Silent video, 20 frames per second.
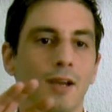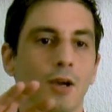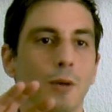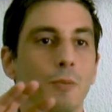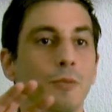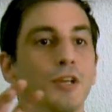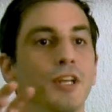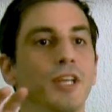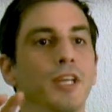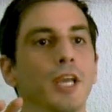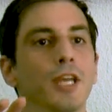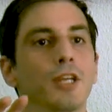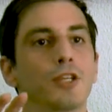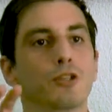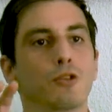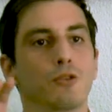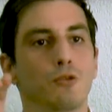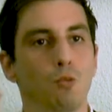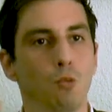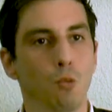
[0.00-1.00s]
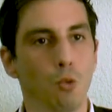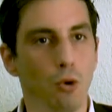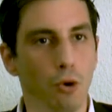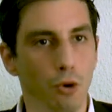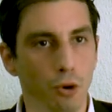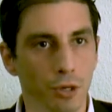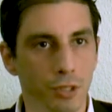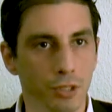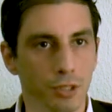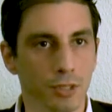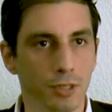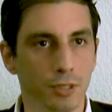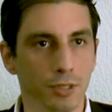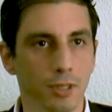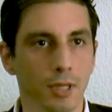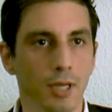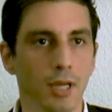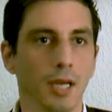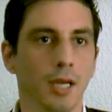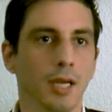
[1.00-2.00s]
communication wars
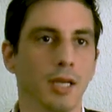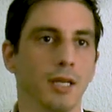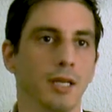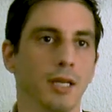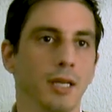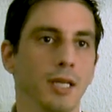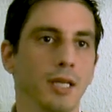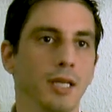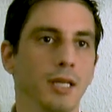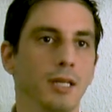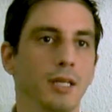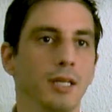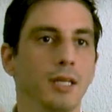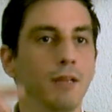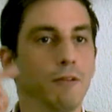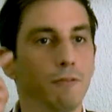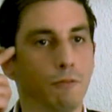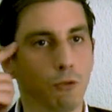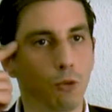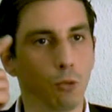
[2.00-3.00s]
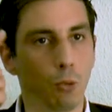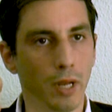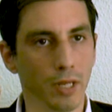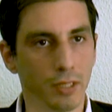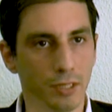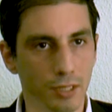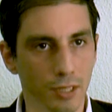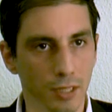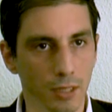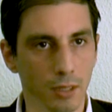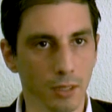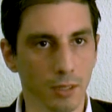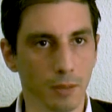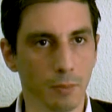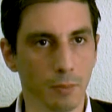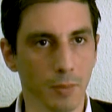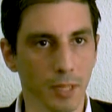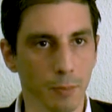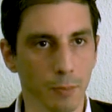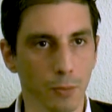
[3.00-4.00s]
and in influencing
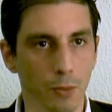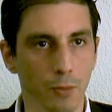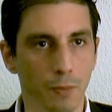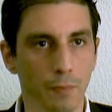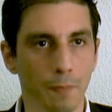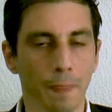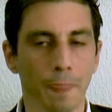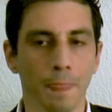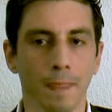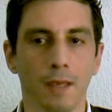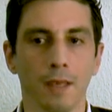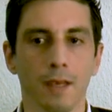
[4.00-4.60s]
people.